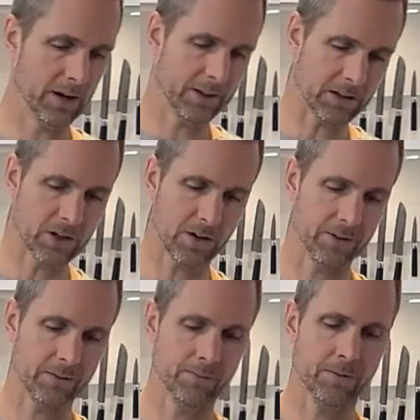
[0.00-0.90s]
a Dutch
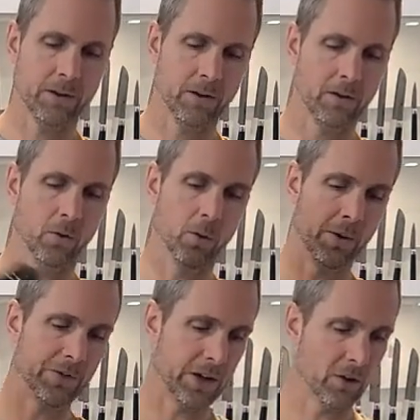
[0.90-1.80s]
oven, or
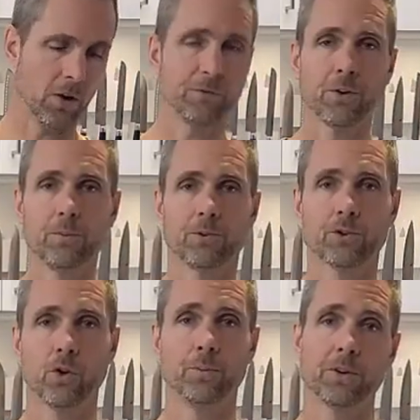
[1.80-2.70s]
what they call from
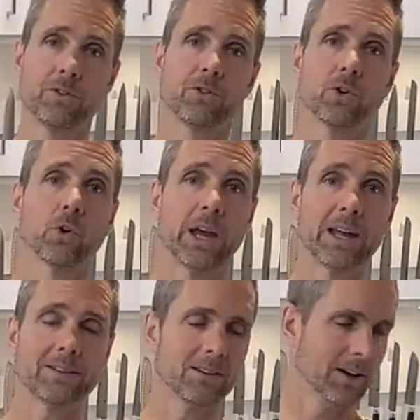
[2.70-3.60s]
Staub, this is a
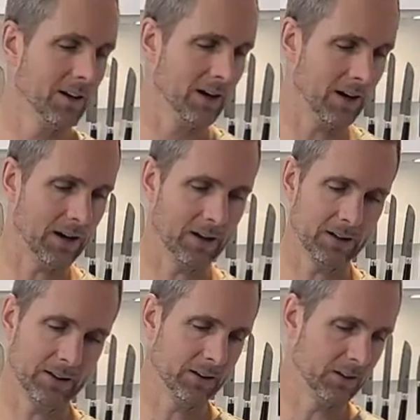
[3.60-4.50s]
cocotte.
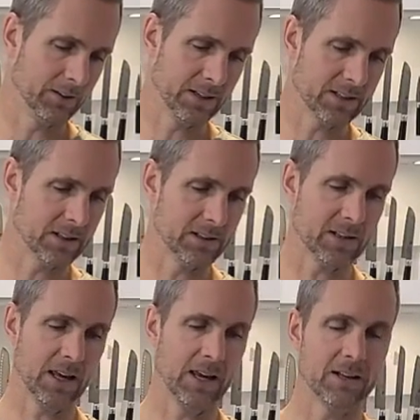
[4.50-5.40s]
Uh, you know, this
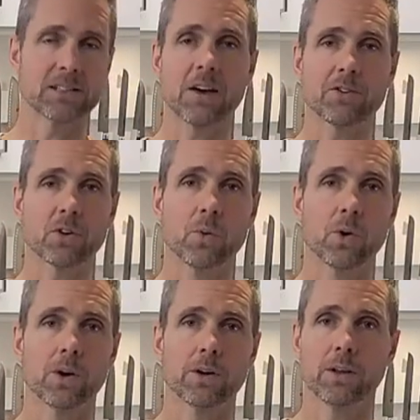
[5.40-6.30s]
is a seven
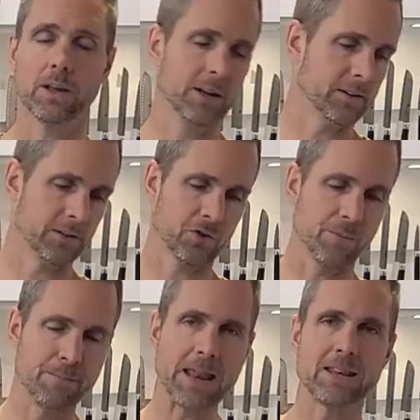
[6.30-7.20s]
quart. It's a
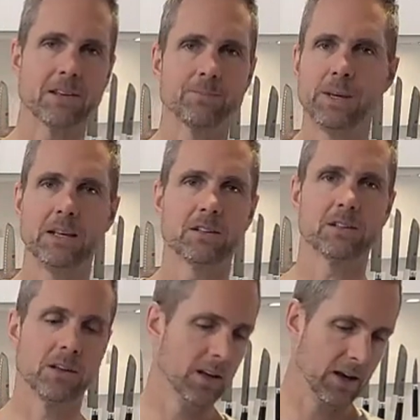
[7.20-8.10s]
tremendous
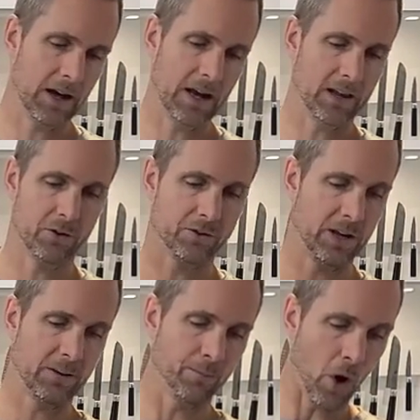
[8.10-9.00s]
piece. I use
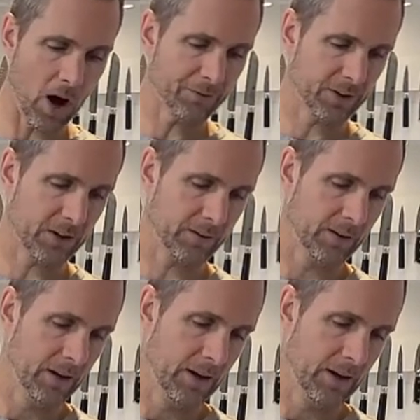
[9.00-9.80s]
it often